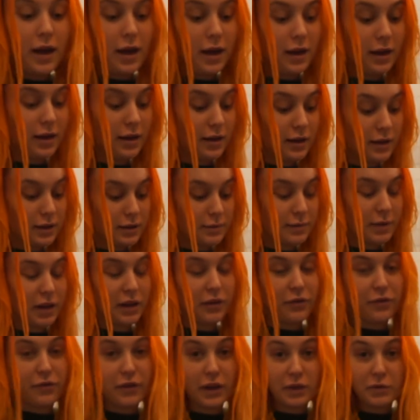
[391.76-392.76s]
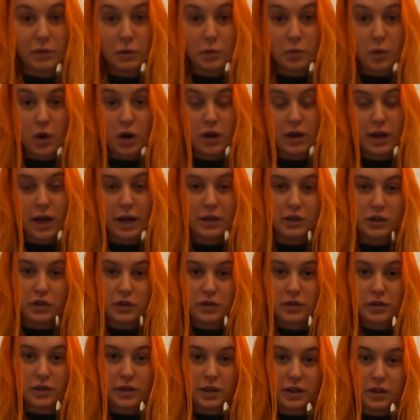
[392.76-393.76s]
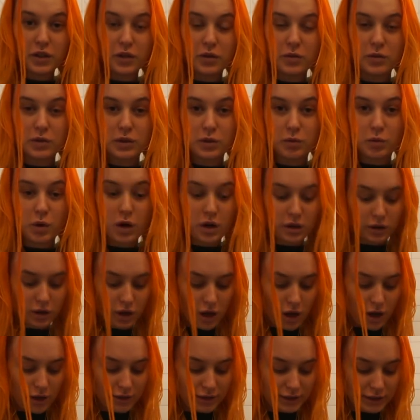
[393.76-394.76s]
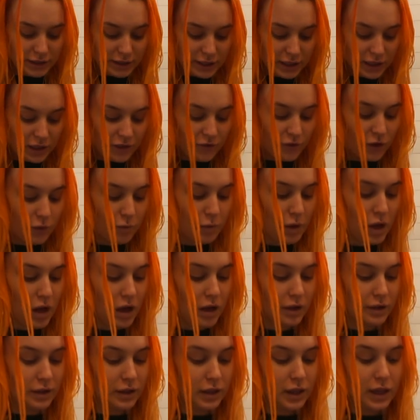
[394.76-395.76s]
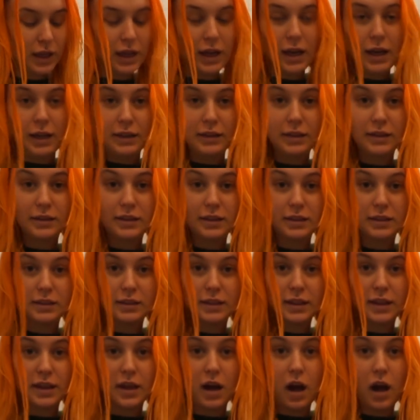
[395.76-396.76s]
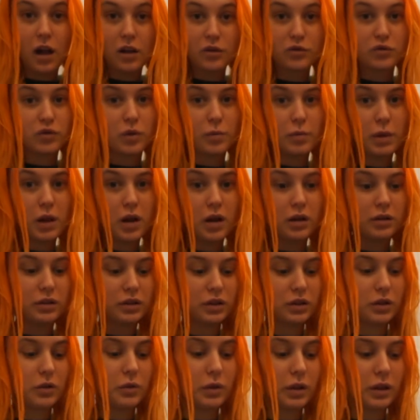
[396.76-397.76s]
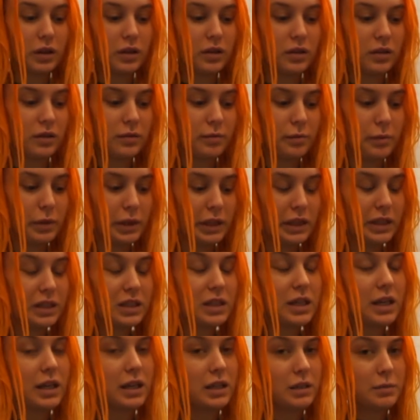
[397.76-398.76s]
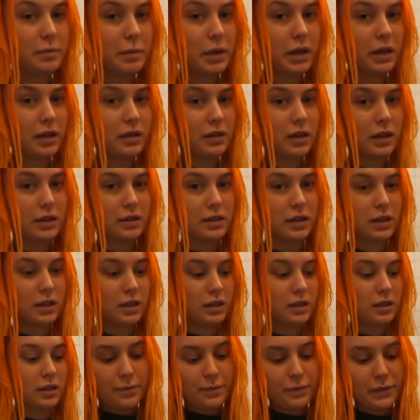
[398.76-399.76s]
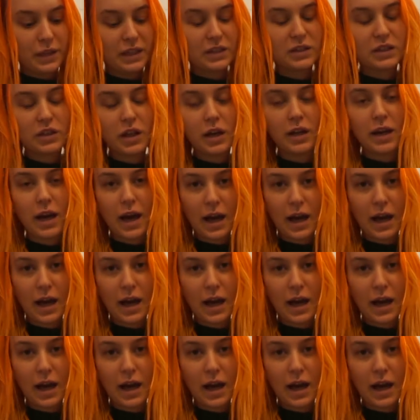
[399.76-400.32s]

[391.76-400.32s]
and it is my favorite one. I usually use the one called Silver Blonde. This is the Ultra Blonde, so it bleaches, but it doesn't... It's not